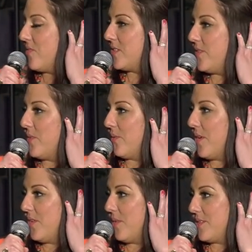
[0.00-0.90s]
for those of you who
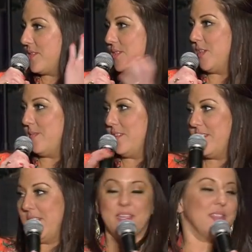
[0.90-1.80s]
are newer to this
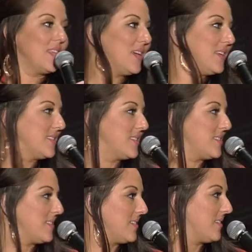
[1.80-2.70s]
community,
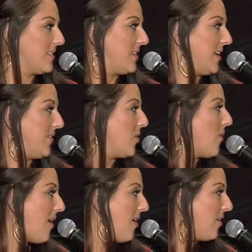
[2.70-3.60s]
this
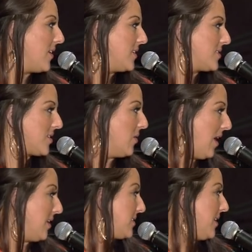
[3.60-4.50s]
giving wall is
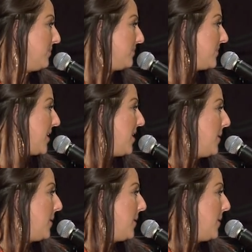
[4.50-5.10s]
so awesome.